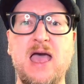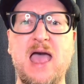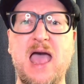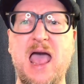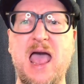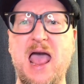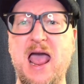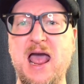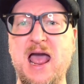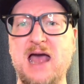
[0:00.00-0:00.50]

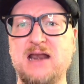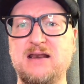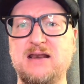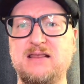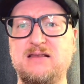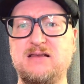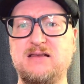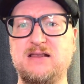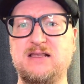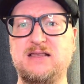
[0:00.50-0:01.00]
and
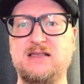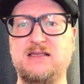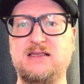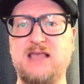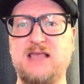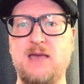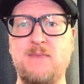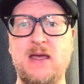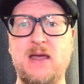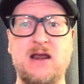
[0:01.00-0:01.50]

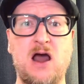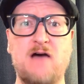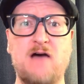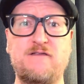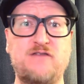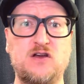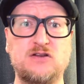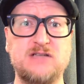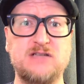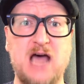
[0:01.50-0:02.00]
they may not
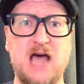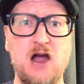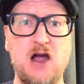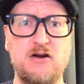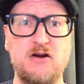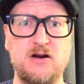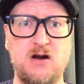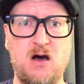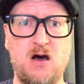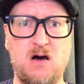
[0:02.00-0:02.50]
feel
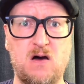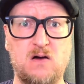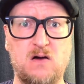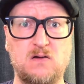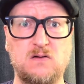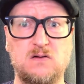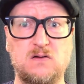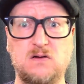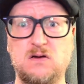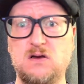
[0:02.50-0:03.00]
tired at all.
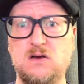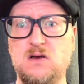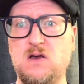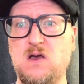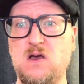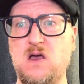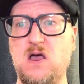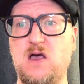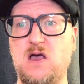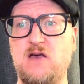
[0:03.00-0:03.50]

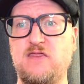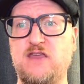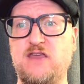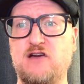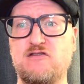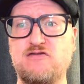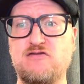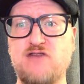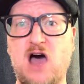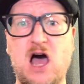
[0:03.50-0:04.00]
Their
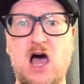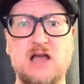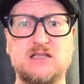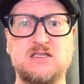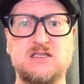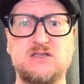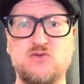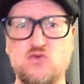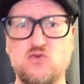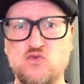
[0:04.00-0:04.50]

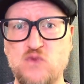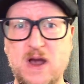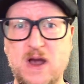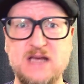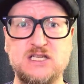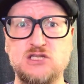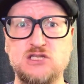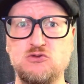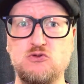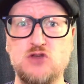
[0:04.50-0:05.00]
thoughts
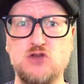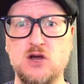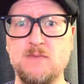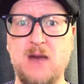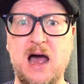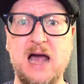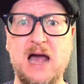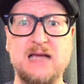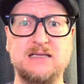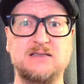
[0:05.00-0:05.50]
race through their
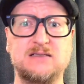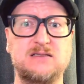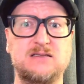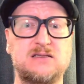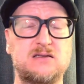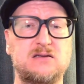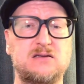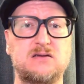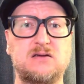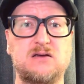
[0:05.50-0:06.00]

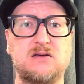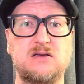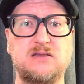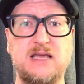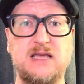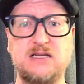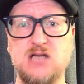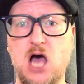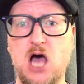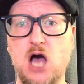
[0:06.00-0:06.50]
minds.
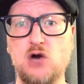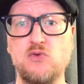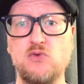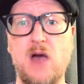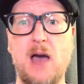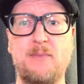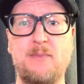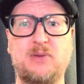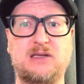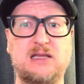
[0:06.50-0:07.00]
They talk
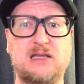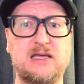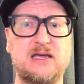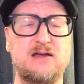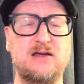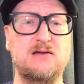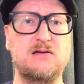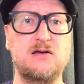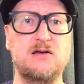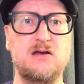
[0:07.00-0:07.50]

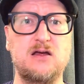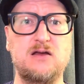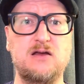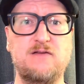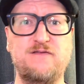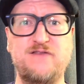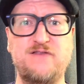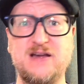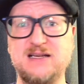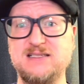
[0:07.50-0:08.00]
rapidly,
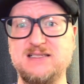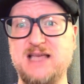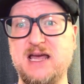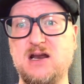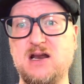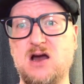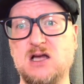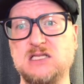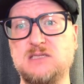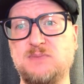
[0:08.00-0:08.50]

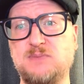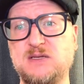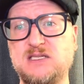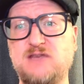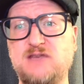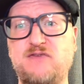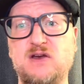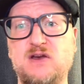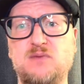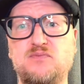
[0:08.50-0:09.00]
fixate on
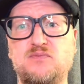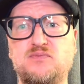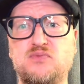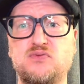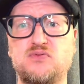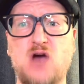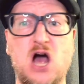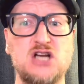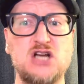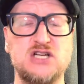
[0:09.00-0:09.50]
specific
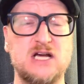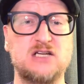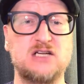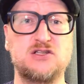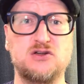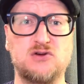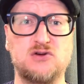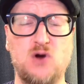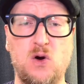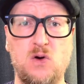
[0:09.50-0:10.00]
projects
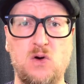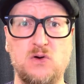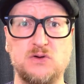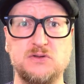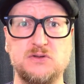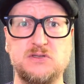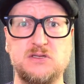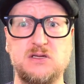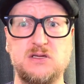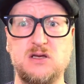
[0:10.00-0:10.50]
or
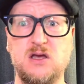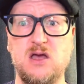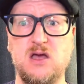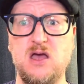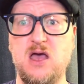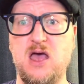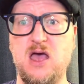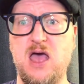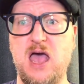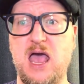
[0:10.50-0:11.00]
goals,
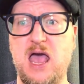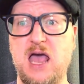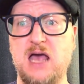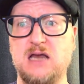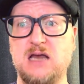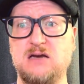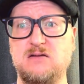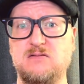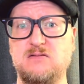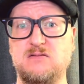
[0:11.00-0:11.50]

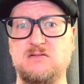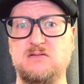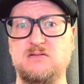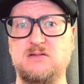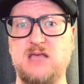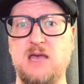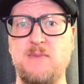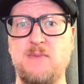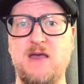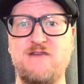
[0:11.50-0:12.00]
and
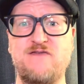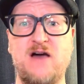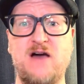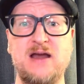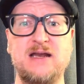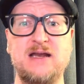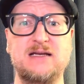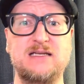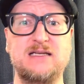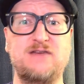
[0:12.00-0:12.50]
they may
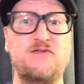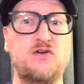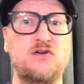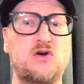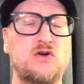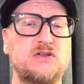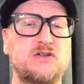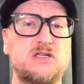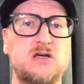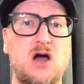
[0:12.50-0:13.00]
find it
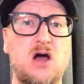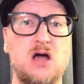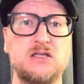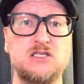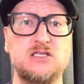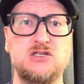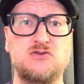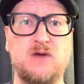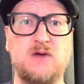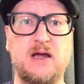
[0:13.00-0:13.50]
difficult to
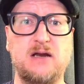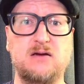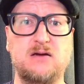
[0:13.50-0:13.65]
concentrate.